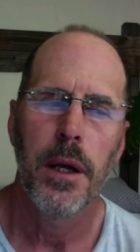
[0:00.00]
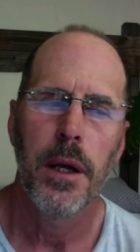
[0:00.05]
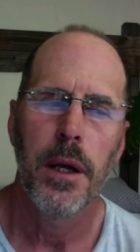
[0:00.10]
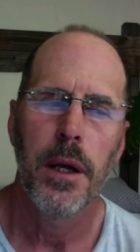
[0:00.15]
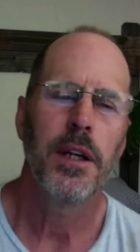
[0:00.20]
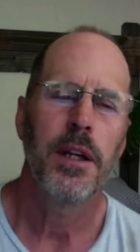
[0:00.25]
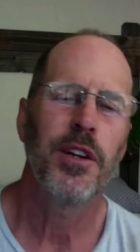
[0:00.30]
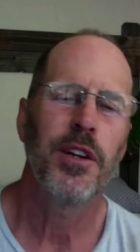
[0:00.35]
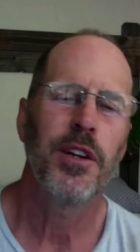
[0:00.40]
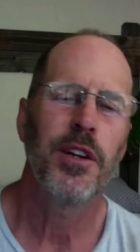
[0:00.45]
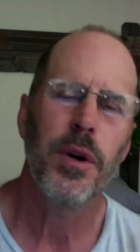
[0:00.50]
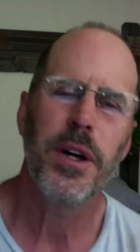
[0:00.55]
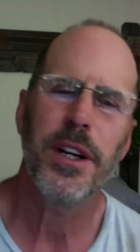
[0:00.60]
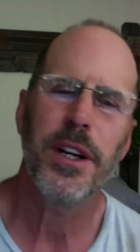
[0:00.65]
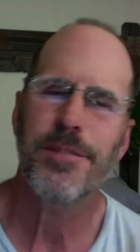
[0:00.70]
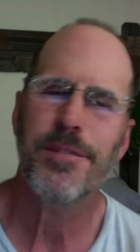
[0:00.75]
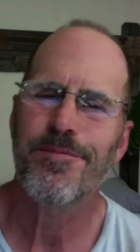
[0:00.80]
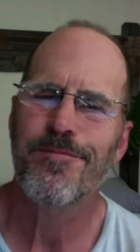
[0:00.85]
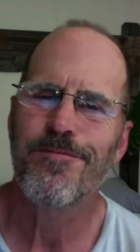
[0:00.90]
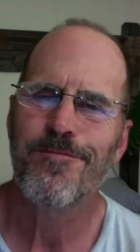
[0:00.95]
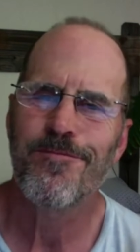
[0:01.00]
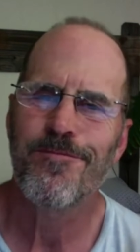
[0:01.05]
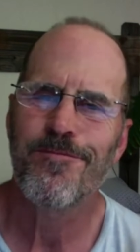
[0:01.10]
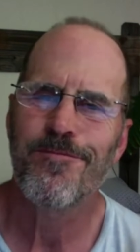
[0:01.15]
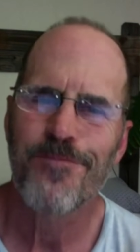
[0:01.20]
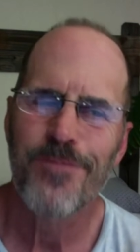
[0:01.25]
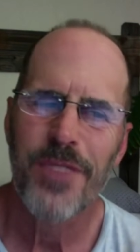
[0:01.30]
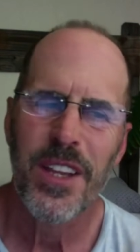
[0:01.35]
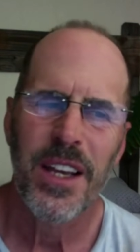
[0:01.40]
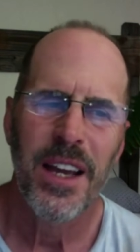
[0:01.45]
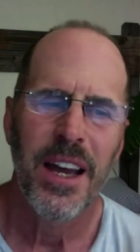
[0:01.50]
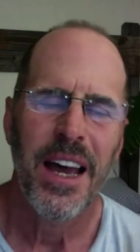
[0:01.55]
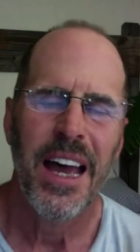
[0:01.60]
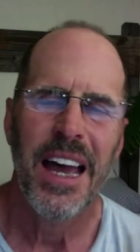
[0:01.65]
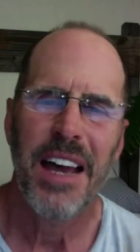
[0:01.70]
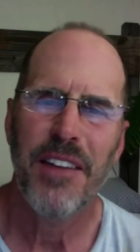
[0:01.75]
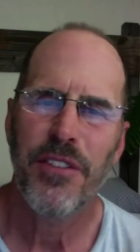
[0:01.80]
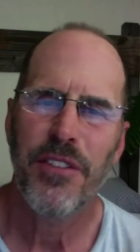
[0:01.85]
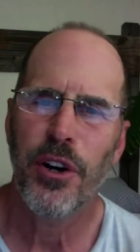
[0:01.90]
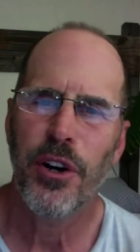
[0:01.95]
You know what? I
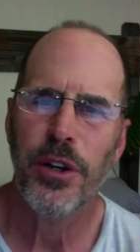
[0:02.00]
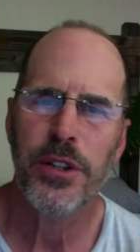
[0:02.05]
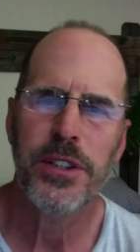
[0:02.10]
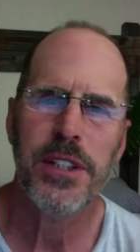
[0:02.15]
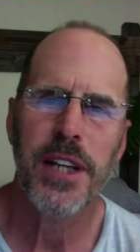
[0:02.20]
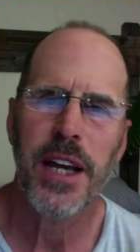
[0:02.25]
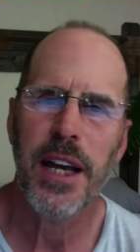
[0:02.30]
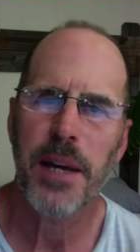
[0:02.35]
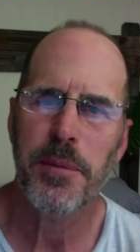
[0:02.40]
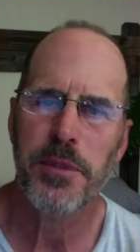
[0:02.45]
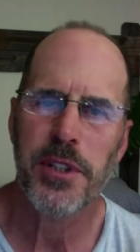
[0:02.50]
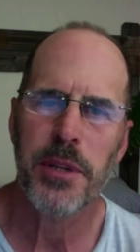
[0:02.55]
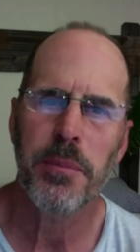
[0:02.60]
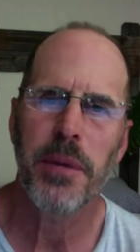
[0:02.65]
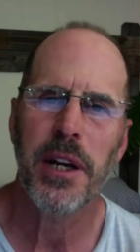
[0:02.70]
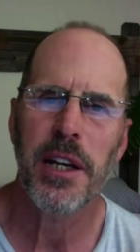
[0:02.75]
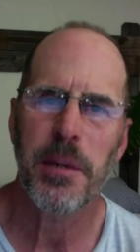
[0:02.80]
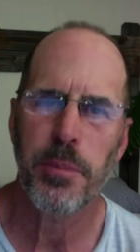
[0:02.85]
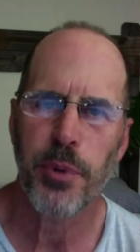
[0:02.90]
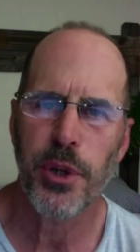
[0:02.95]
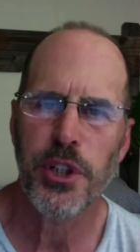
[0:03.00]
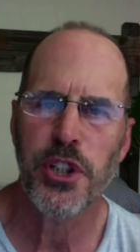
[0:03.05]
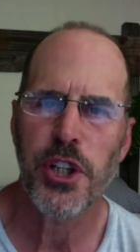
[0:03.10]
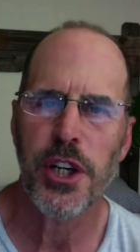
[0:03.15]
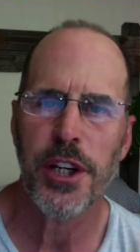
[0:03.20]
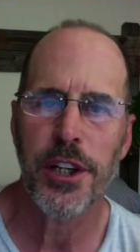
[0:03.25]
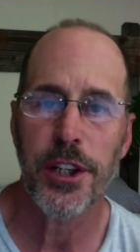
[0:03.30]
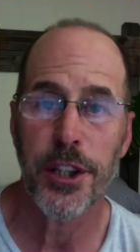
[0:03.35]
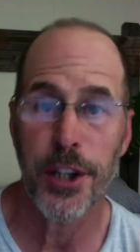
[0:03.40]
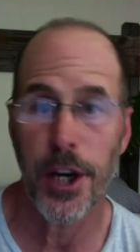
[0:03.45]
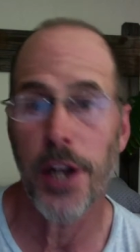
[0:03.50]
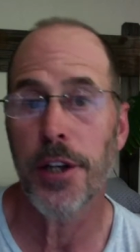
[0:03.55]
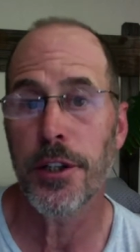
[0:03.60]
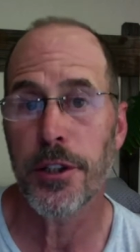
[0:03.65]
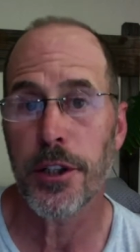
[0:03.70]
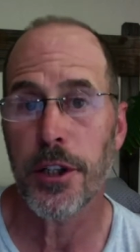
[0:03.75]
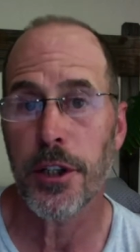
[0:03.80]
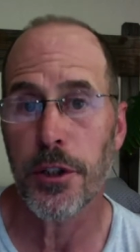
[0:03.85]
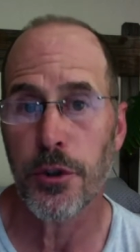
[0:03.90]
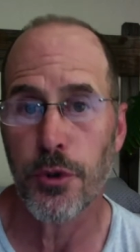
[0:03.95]
have a hard time somebody preaching
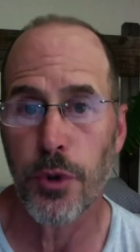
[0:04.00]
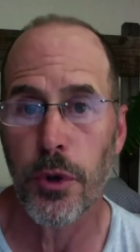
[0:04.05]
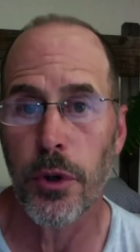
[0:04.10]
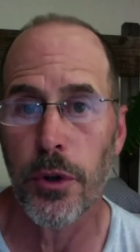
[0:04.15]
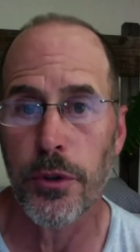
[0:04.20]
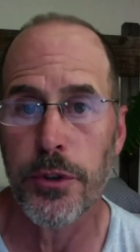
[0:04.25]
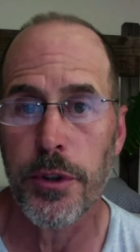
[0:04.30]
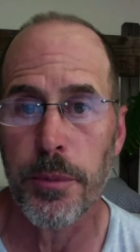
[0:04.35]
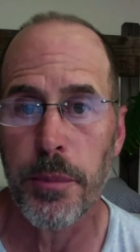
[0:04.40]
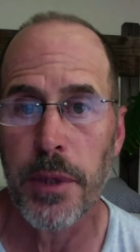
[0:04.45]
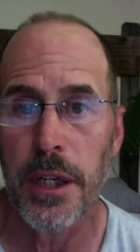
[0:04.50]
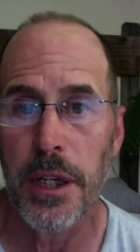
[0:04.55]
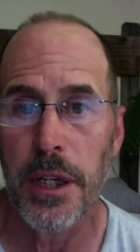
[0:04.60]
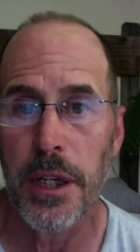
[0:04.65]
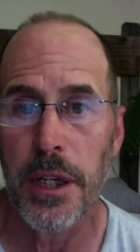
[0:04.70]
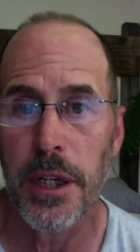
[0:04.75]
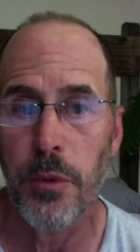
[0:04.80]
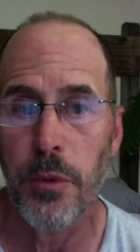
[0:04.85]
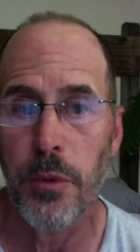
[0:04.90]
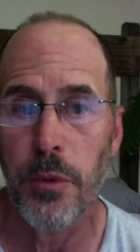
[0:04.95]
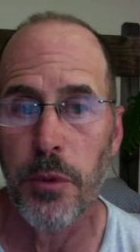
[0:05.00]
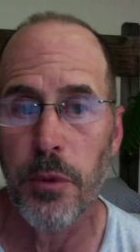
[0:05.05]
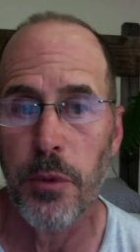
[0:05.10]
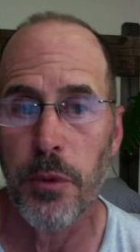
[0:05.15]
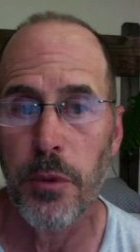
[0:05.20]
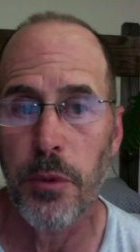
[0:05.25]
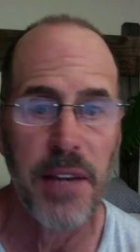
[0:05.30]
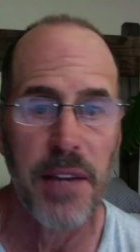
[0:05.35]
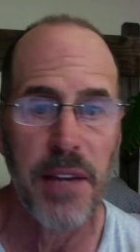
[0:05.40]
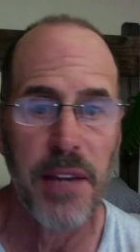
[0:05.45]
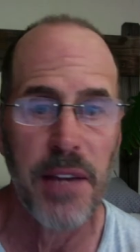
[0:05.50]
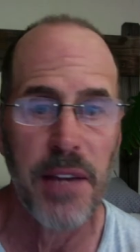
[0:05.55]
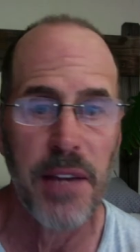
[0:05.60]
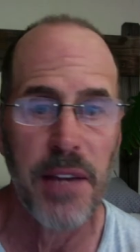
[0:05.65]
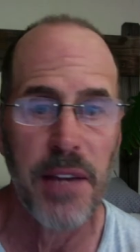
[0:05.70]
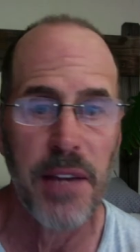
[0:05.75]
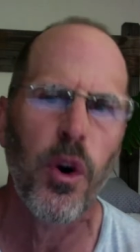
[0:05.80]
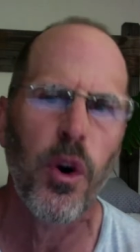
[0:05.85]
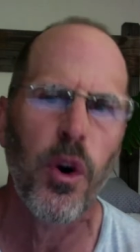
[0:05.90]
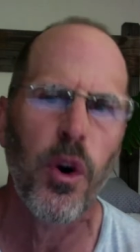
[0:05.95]
gun control to me when he gave some
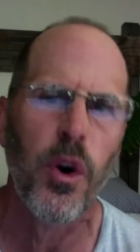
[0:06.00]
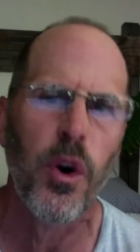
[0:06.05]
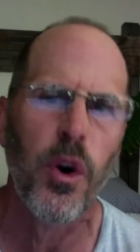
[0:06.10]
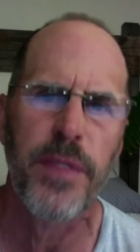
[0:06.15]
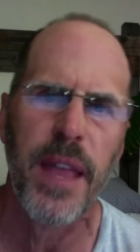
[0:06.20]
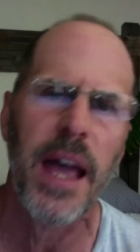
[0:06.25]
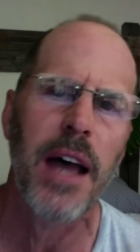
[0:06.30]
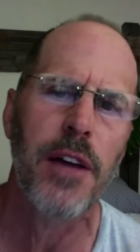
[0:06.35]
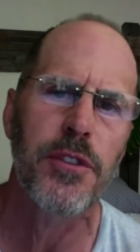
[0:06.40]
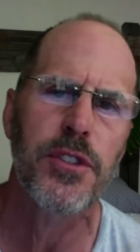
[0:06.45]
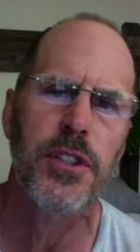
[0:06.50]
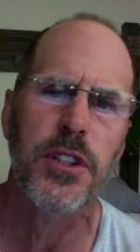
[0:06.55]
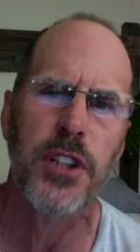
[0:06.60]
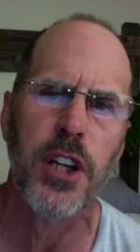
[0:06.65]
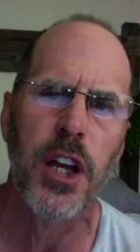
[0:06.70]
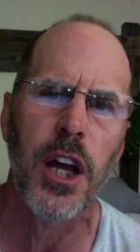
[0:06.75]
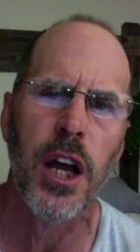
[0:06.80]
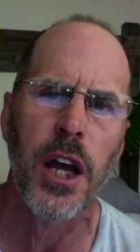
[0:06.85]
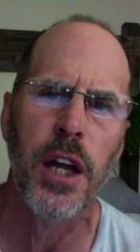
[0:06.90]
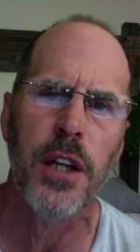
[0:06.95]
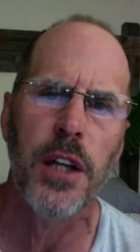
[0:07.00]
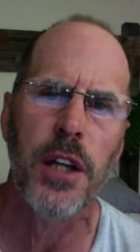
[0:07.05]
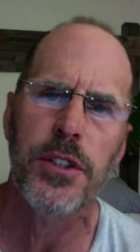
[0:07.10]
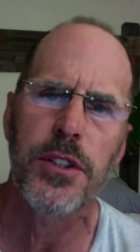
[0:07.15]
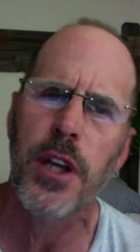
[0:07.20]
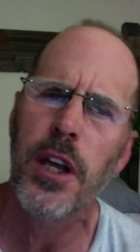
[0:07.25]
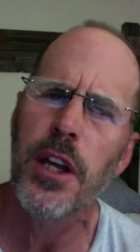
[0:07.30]
400,000 guns